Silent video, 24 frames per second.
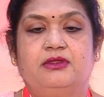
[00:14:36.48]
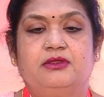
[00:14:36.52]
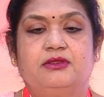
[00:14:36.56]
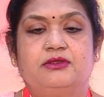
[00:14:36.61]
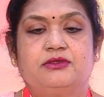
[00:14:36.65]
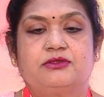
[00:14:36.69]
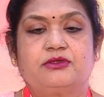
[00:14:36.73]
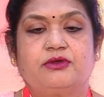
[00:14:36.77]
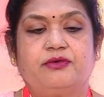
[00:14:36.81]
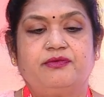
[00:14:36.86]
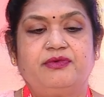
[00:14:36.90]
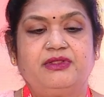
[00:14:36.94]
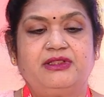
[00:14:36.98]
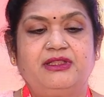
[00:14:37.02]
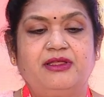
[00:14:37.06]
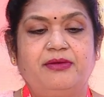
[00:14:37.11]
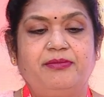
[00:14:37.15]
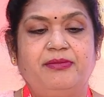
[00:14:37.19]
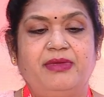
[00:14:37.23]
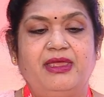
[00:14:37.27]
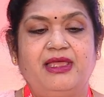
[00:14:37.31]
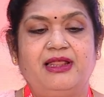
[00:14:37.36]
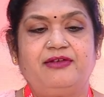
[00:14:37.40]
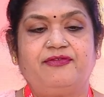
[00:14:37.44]
So with a
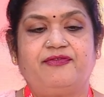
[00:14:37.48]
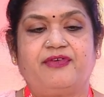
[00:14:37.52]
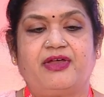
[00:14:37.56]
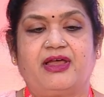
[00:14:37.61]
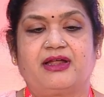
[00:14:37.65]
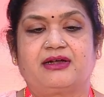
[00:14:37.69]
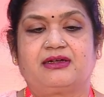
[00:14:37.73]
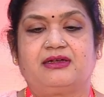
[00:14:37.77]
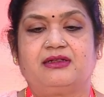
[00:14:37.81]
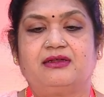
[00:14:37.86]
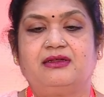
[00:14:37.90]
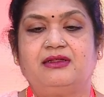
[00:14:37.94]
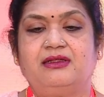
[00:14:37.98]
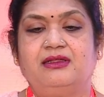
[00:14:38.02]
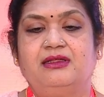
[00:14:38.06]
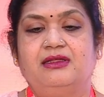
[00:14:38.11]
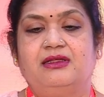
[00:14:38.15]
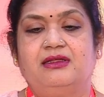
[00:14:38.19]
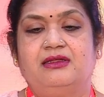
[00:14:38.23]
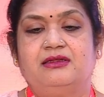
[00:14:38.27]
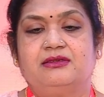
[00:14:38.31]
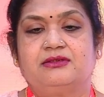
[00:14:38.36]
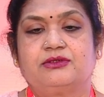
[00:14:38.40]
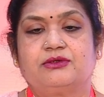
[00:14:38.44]
male factor,
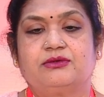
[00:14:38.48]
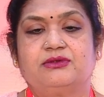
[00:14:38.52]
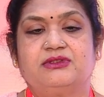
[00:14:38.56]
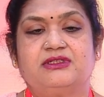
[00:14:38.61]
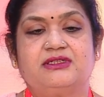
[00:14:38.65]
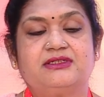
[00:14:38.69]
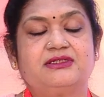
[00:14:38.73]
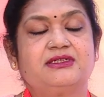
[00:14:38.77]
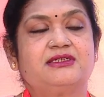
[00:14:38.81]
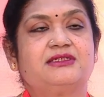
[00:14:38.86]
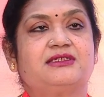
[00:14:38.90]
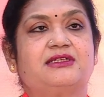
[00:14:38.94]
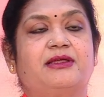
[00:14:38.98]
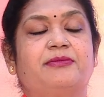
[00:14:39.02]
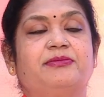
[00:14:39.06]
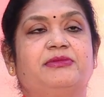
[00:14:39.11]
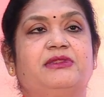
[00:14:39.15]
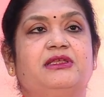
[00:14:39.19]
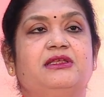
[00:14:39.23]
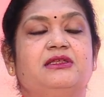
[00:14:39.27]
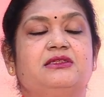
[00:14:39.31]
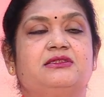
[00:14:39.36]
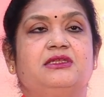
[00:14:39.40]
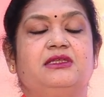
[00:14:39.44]
So this is
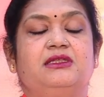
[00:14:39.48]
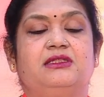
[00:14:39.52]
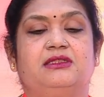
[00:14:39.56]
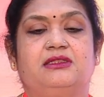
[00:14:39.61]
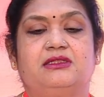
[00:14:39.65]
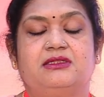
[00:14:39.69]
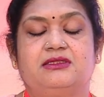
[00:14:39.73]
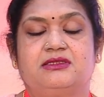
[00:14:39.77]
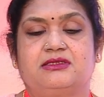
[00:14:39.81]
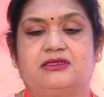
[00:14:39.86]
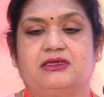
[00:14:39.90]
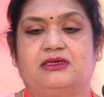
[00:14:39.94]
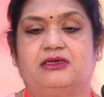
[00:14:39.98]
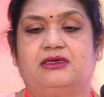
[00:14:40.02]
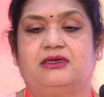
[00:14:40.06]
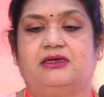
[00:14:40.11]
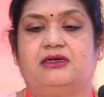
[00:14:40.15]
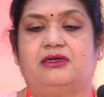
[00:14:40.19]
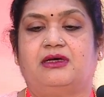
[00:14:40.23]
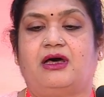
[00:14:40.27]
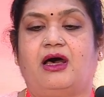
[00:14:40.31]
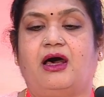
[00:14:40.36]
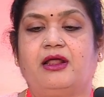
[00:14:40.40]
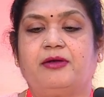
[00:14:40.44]
something, see, this
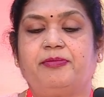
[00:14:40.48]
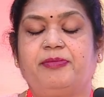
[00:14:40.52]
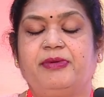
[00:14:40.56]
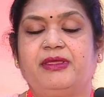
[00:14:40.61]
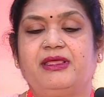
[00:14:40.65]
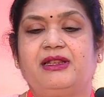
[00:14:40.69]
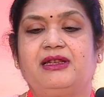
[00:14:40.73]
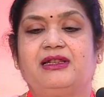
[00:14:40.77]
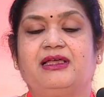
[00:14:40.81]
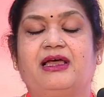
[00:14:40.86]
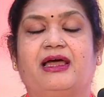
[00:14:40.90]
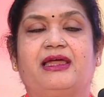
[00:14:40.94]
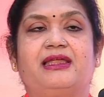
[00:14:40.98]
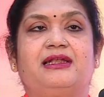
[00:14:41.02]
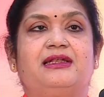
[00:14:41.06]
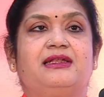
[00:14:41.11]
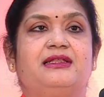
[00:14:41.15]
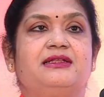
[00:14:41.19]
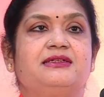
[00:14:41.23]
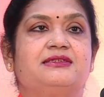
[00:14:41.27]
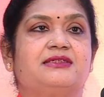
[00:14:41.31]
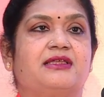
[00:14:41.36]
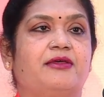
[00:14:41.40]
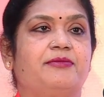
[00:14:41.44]
RPL
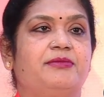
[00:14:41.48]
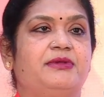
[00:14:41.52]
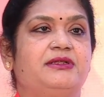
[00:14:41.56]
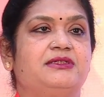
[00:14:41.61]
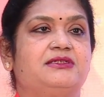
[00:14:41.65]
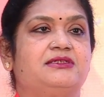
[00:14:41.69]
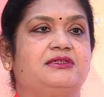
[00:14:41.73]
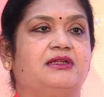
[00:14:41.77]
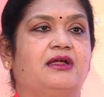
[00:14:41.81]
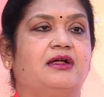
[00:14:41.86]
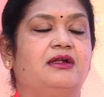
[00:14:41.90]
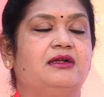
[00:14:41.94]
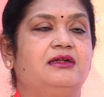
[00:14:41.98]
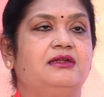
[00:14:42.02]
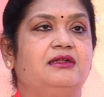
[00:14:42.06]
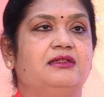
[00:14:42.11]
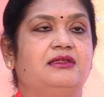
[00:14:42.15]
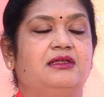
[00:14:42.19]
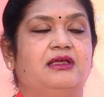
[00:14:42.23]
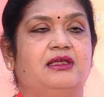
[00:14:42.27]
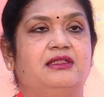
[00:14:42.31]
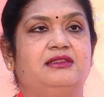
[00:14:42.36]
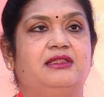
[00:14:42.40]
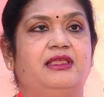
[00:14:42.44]
guidelines have been
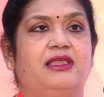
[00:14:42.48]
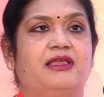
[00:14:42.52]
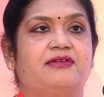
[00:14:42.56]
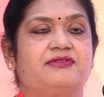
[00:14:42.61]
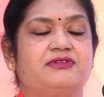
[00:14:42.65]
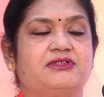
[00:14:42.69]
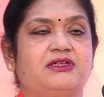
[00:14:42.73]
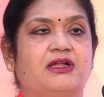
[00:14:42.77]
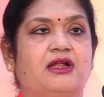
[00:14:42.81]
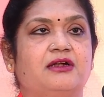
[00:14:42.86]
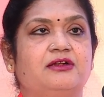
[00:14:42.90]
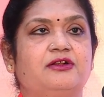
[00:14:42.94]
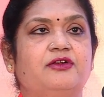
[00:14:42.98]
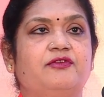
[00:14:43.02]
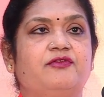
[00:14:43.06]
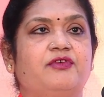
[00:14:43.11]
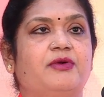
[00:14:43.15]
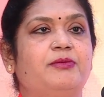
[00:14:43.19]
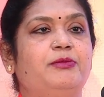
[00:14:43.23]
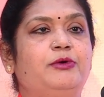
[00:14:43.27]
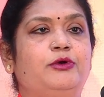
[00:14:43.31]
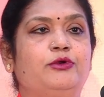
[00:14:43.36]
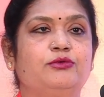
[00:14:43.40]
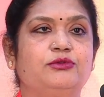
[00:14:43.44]
they have started
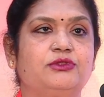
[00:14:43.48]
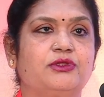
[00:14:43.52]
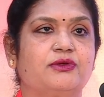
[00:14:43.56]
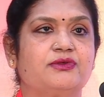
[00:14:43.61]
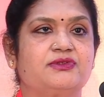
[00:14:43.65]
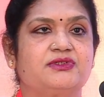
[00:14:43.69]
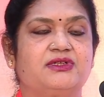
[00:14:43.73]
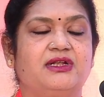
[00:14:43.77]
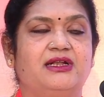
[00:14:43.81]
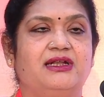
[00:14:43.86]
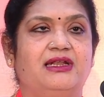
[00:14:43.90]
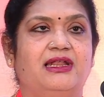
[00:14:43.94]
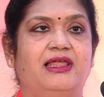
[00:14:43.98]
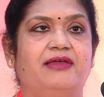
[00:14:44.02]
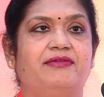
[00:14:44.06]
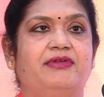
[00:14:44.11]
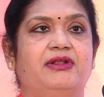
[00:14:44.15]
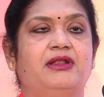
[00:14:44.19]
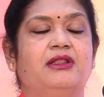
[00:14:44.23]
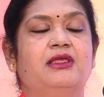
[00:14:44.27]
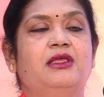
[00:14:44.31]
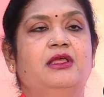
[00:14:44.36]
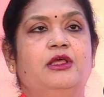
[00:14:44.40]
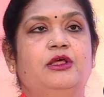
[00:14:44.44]
from
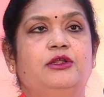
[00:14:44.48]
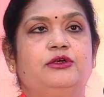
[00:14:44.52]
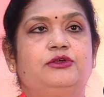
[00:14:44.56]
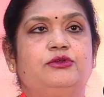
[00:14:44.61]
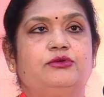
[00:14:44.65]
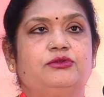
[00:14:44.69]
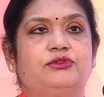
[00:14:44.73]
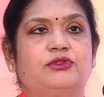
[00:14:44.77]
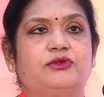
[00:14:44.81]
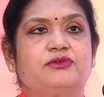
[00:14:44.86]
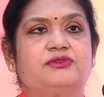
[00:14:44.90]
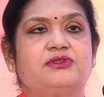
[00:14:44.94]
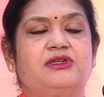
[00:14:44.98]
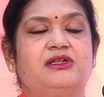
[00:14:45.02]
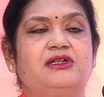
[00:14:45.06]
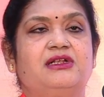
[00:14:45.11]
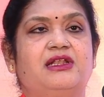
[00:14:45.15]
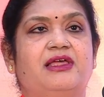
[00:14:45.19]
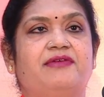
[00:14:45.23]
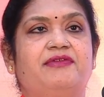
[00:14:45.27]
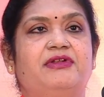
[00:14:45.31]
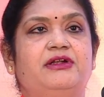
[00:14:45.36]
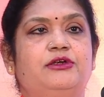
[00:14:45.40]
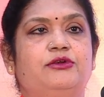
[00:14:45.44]
2011,
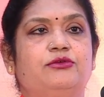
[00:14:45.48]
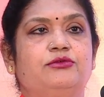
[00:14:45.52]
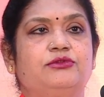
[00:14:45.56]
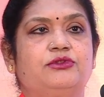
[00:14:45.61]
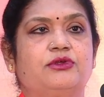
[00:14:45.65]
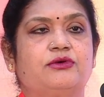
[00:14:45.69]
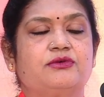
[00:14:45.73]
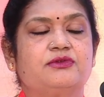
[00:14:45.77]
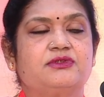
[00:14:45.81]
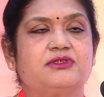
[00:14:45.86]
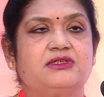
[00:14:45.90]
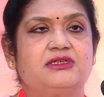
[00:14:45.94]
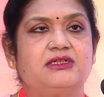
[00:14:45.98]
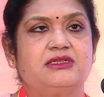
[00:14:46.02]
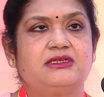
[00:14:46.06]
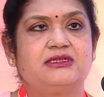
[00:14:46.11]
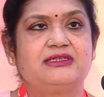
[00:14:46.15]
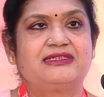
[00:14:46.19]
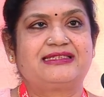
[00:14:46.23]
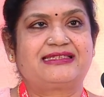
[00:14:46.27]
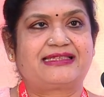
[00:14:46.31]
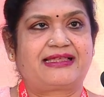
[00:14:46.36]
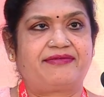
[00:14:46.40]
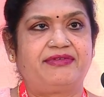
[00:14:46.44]

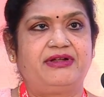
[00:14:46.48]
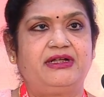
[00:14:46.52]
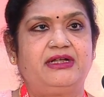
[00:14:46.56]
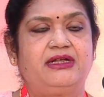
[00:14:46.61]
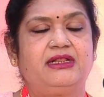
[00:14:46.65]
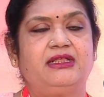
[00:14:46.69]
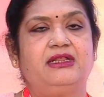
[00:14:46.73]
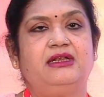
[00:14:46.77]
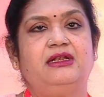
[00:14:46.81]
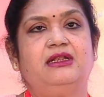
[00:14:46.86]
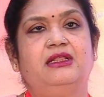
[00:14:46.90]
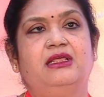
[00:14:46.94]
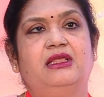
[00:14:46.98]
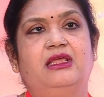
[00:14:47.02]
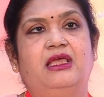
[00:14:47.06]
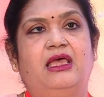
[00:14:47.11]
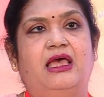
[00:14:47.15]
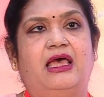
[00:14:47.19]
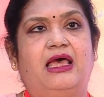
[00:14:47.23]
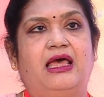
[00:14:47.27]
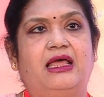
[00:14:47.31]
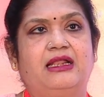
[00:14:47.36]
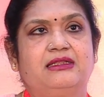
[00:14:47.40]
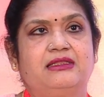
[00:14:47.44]
2017,
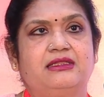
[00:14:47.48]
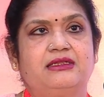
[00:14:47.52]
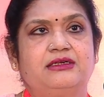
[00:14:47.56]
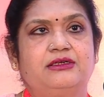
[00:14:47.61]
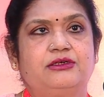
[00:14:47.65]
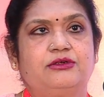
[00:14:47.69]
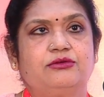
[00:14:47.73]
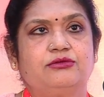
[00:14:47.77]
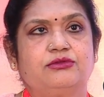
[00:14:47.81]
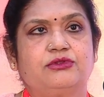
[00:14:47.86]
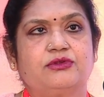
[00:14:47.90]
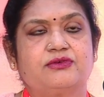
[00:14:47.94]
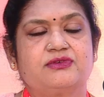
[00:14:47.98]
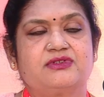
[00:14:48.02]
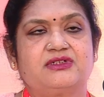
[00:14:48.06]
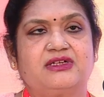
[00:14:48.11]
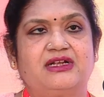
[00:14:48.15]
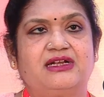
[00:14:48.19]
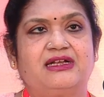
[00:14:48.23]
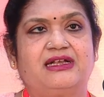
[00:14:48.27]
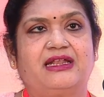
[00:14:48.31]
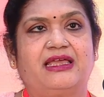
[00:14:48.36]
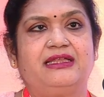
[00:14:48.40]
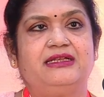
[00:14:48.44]
and then
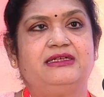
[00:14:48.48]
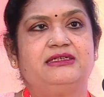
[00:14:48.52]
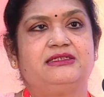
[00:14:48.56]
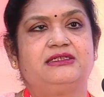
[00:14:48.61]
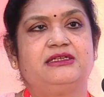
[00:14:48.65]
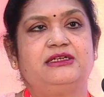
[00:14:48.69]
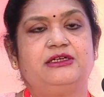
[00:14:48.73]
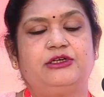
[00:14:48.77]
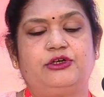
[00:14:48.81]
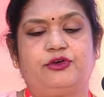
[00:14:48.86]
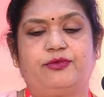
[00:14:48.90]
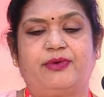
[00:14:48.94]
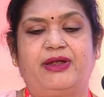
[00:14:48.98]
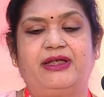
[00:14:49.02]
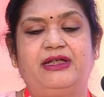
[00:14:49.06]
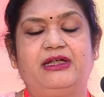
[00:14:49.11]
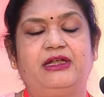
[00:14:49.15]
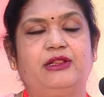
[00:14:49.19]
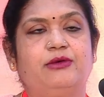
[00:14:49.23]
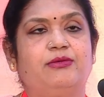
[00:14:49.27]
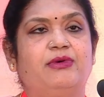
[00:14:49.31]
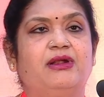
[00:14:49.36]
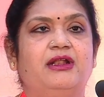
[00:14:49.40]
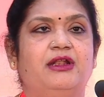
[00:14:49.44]
2019,
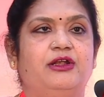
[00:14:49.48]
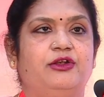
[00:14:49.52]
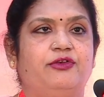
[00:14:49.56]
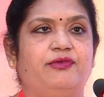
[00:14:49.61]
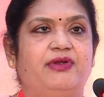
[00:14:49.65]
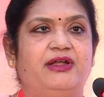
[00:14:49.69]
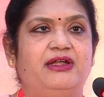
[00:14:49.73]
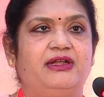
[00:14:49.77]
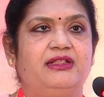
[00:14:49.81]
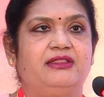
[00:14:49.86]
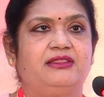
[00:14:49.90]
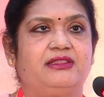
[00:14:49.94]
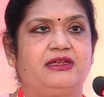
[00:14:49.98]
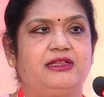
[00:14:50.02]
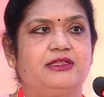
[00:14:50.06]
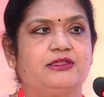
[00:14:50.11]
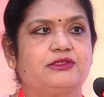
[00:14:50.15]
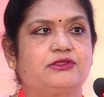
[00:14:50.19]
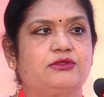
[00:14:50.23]
21 and 23.